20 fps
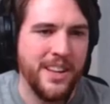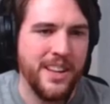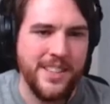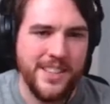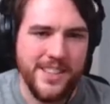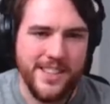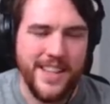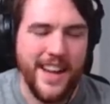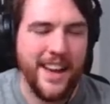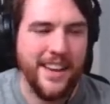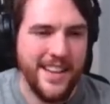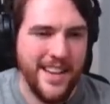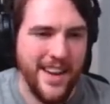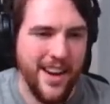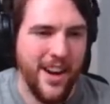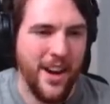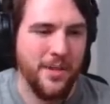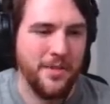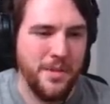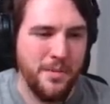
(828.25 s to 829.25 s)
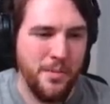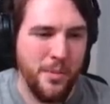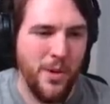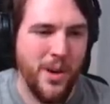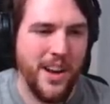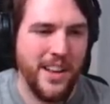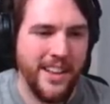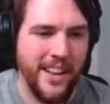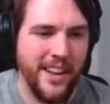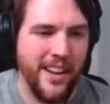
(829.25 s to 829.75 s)
Stallyoff. The more
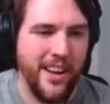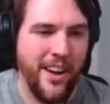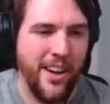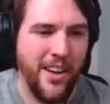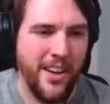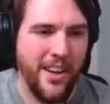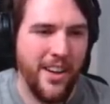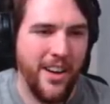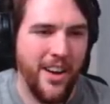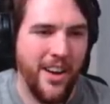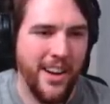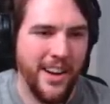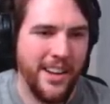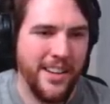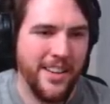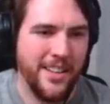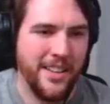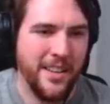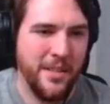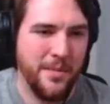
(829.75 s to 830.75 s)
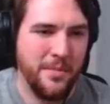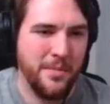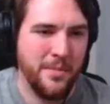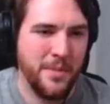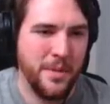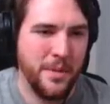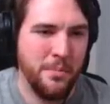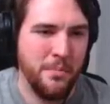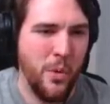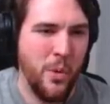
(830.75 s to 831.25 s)
I think on it, the
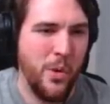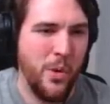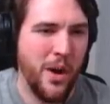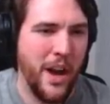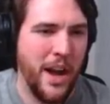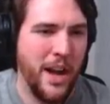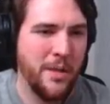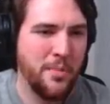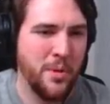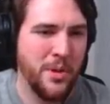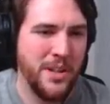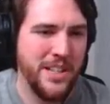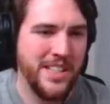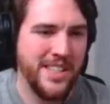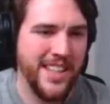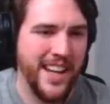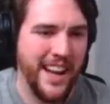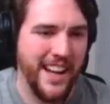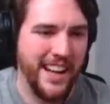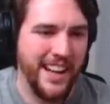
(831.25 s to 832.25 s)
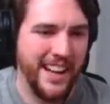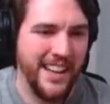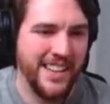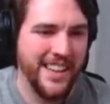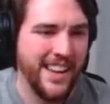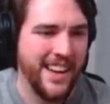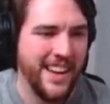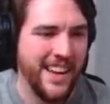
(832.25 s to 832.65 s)
more I appreciate it.